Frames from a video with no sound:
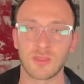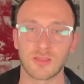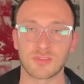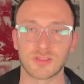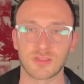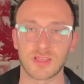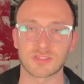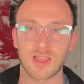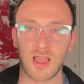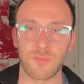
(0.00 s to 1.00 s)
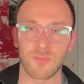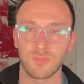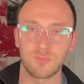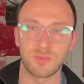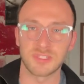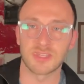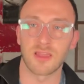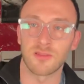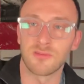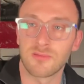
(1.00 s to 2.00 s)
Until next time, peace out.